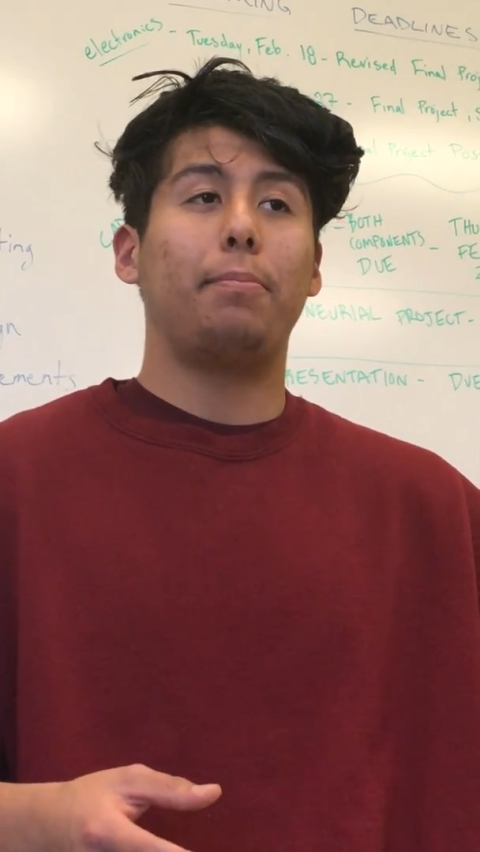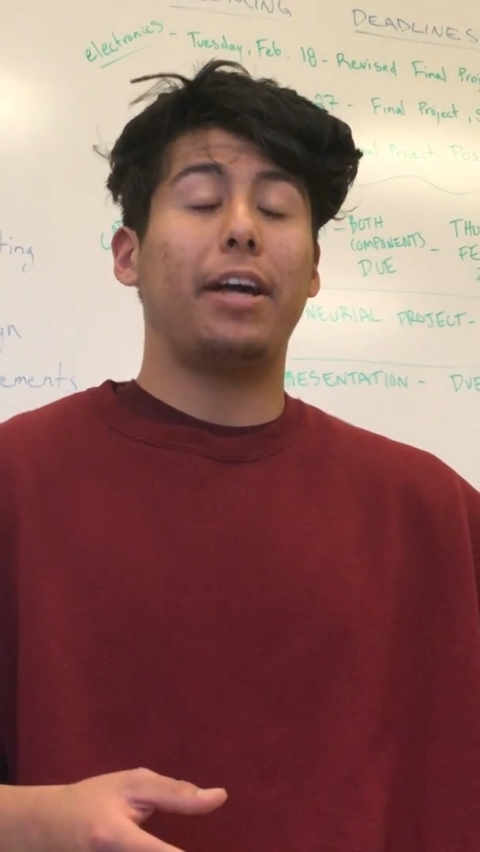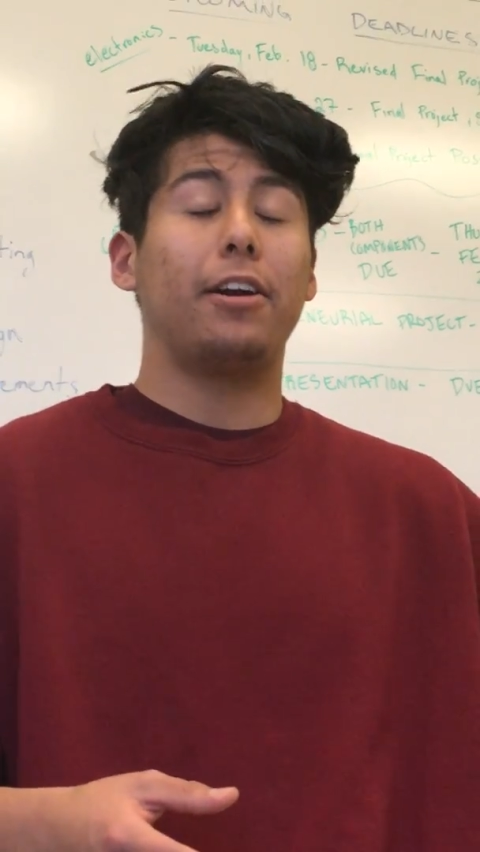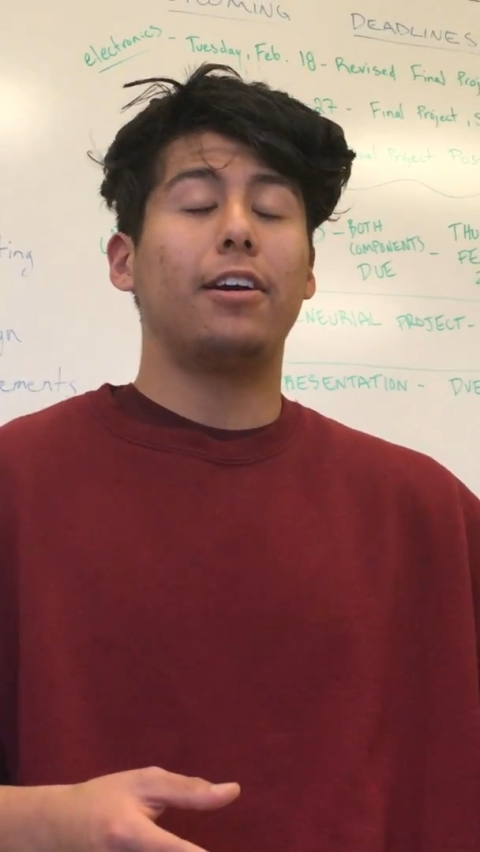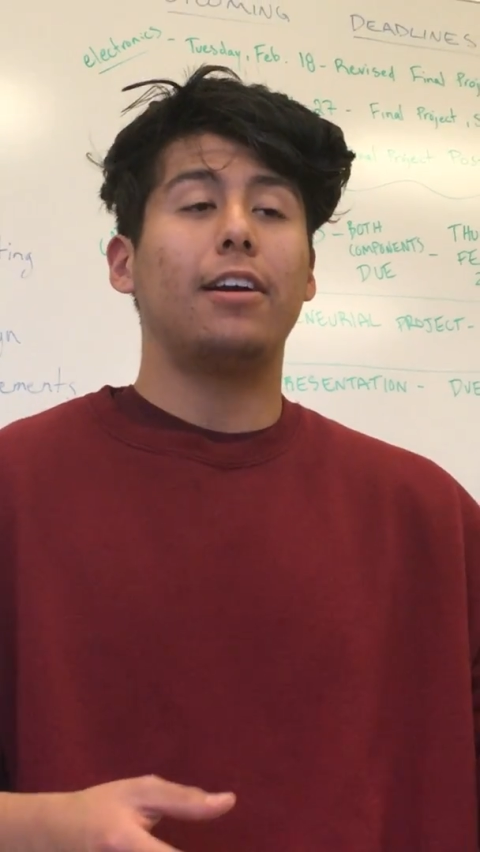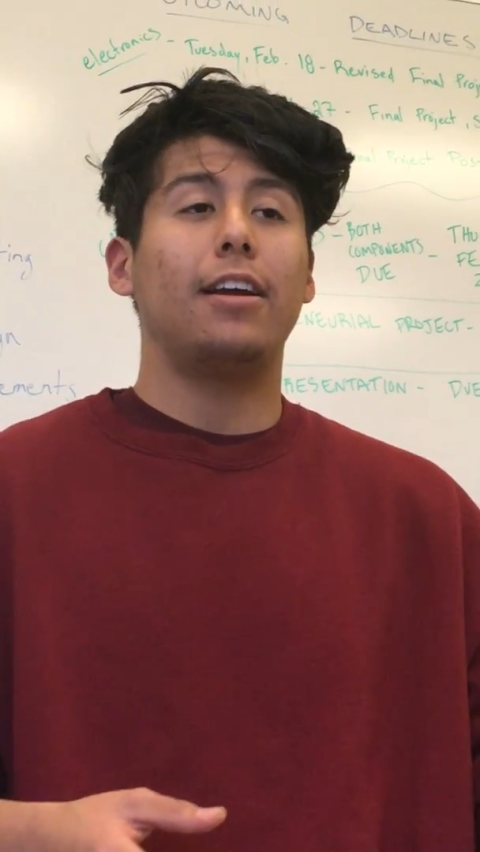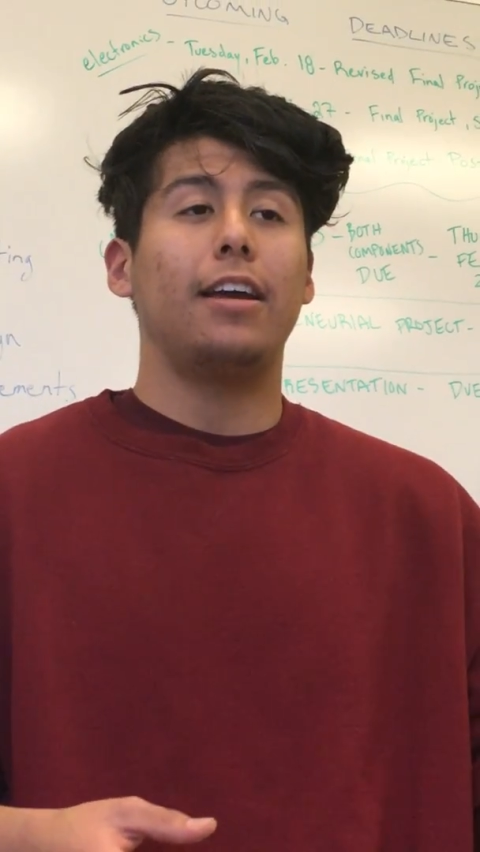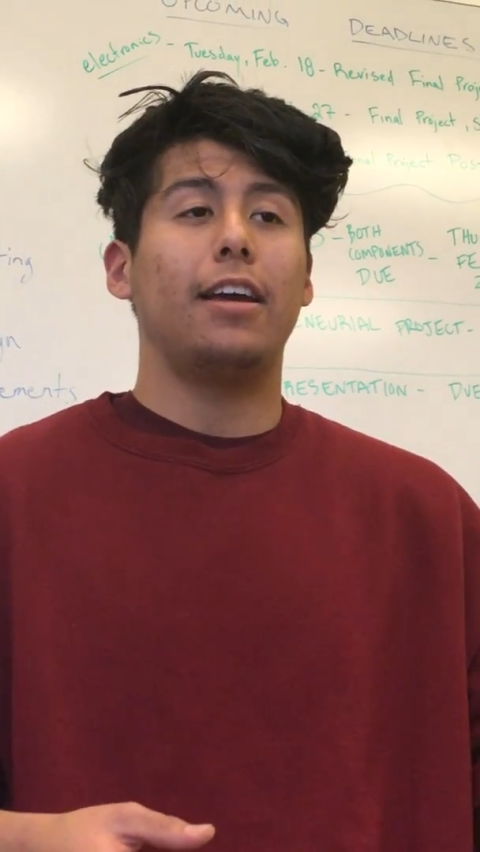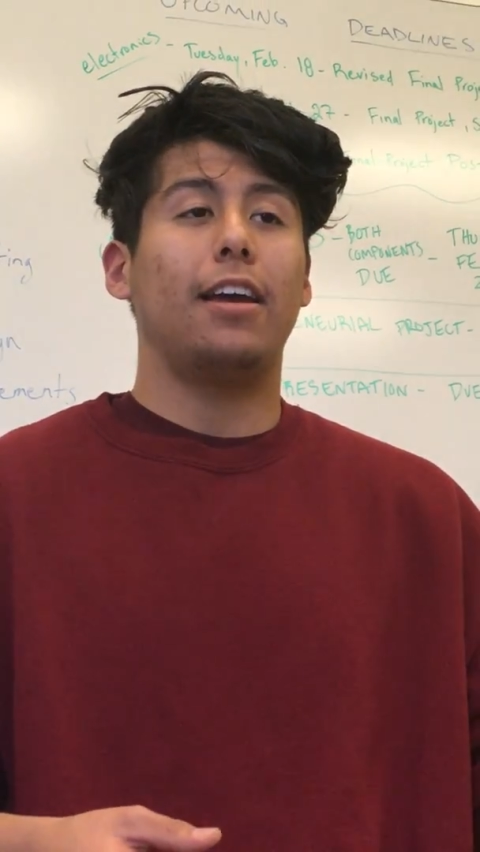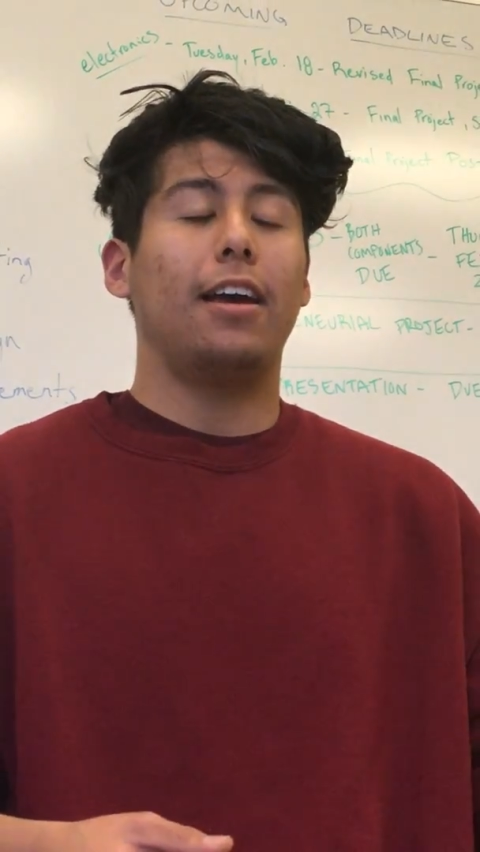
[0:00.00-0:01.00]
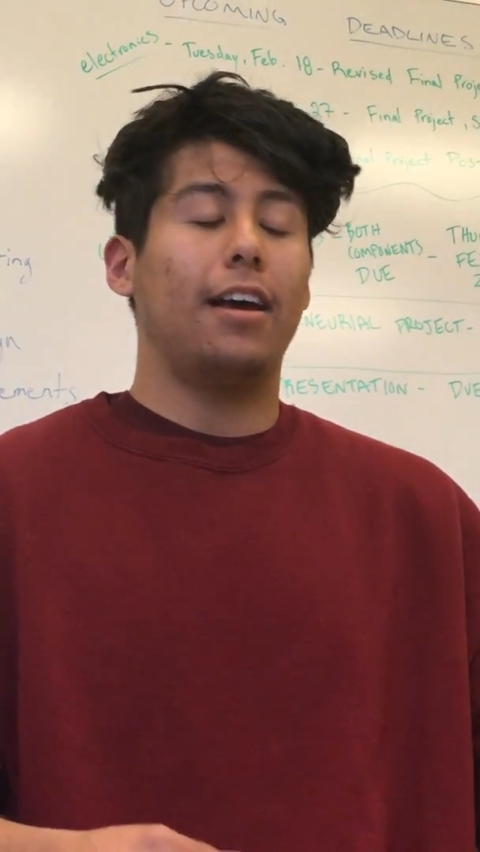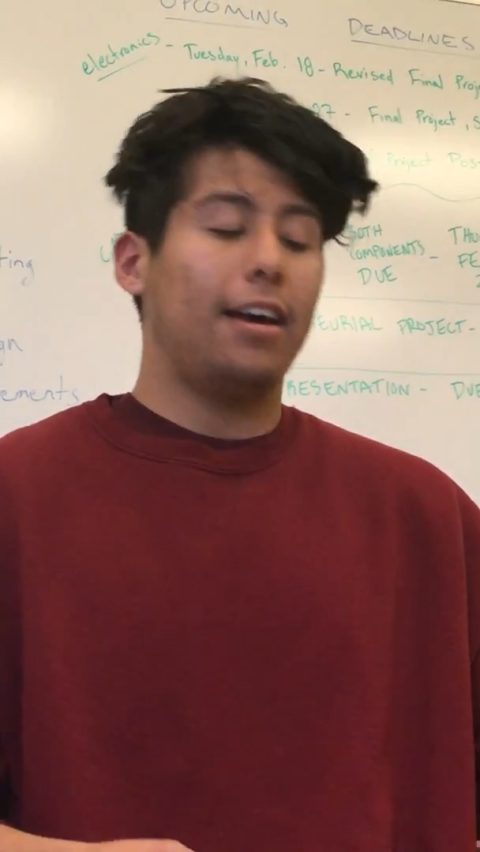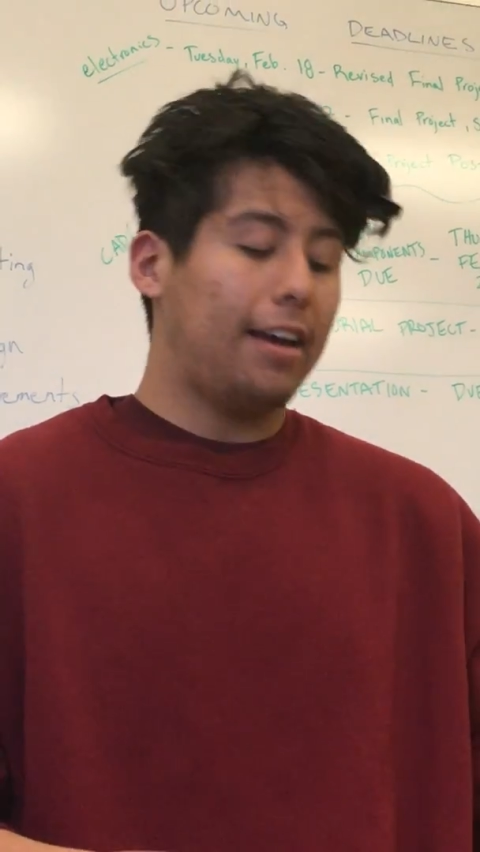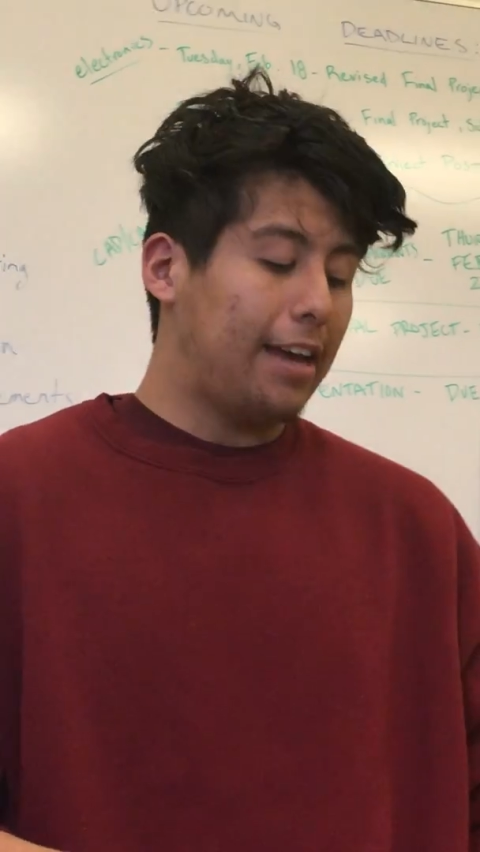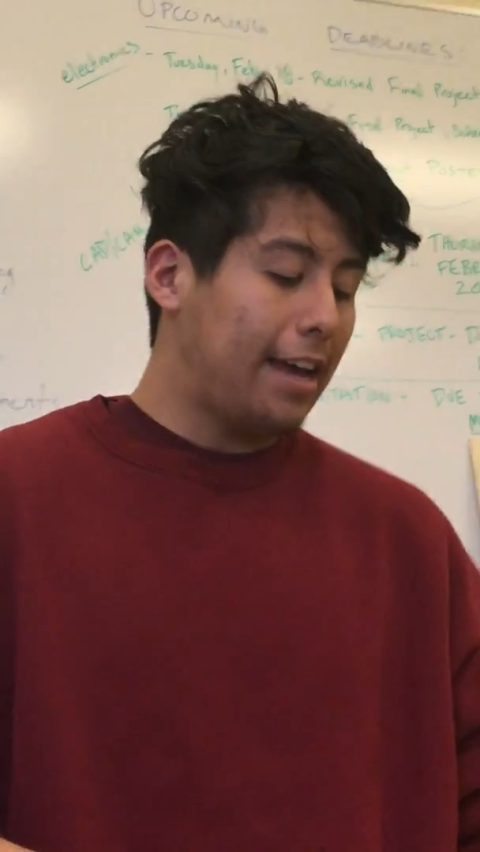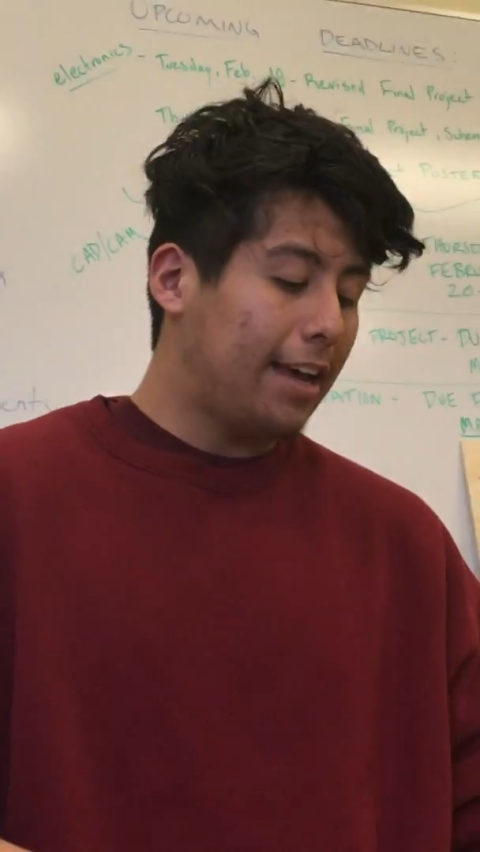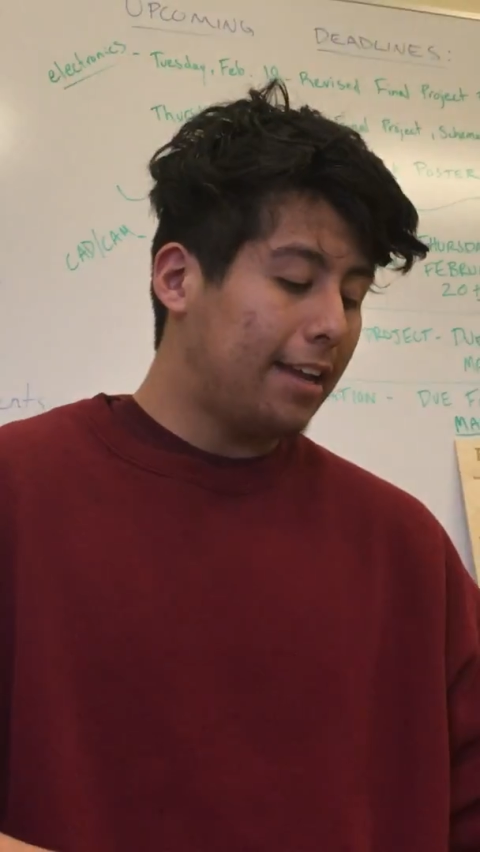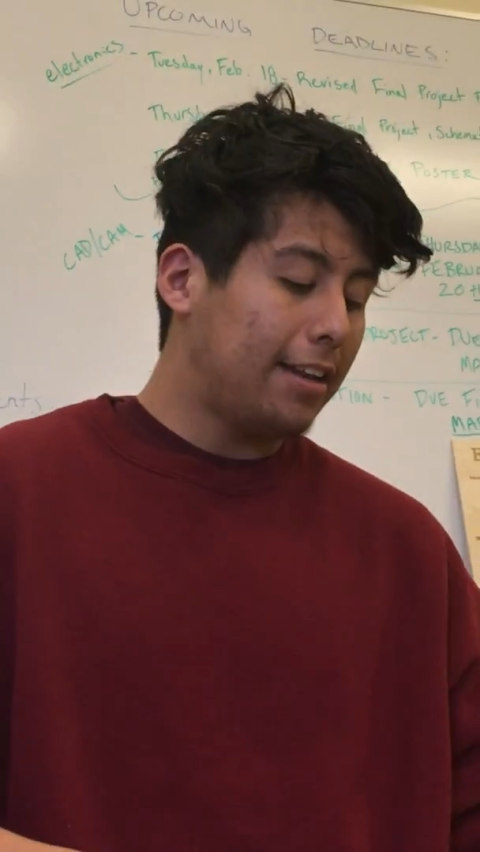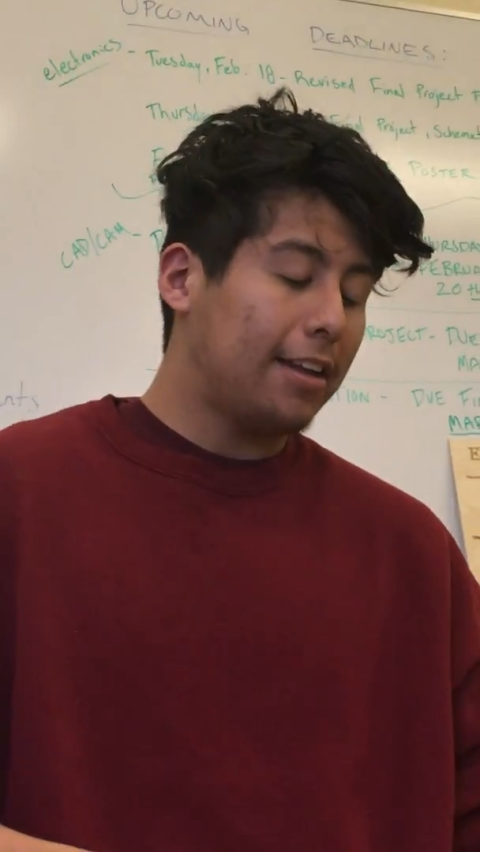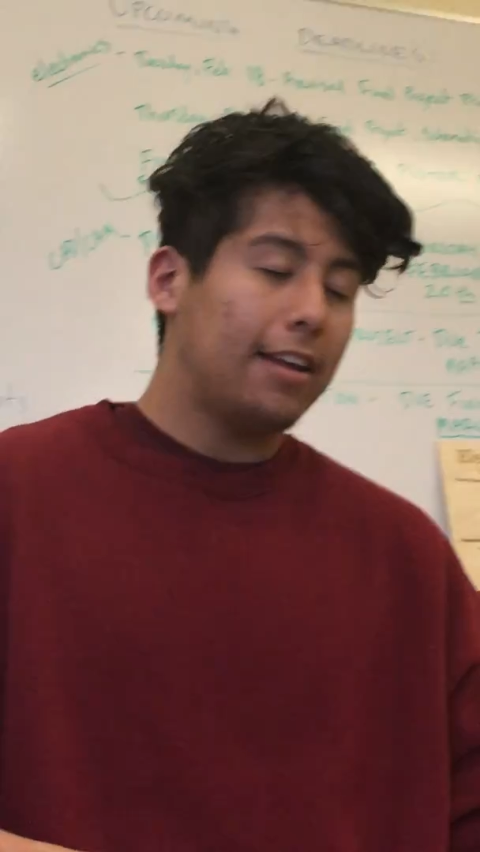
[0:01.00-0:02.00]
better.
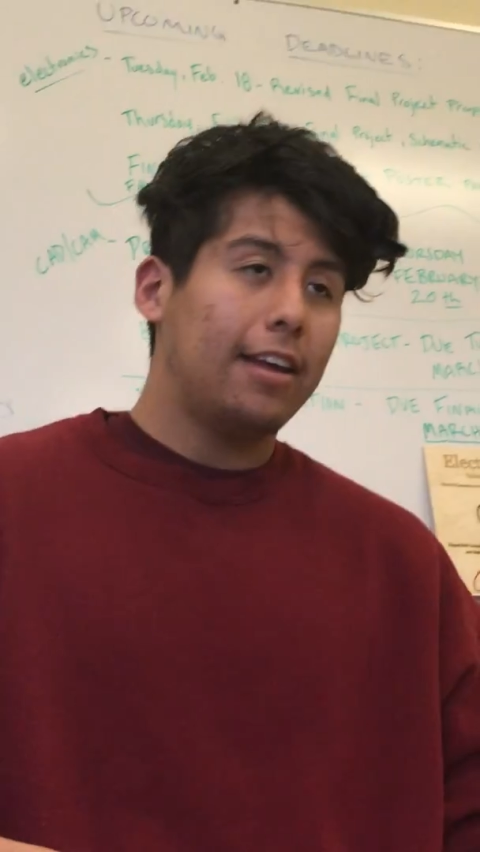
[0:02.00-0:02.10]
And